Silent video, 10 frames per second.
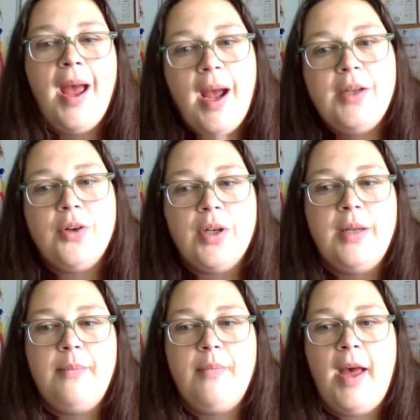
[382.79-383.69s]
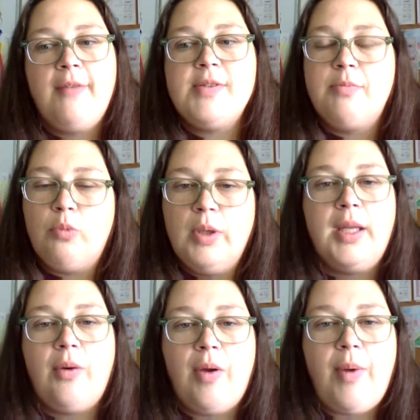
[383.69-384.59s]
and you're going to have some really
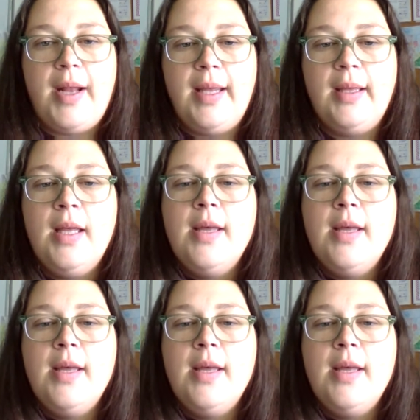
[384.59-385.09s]
great writing.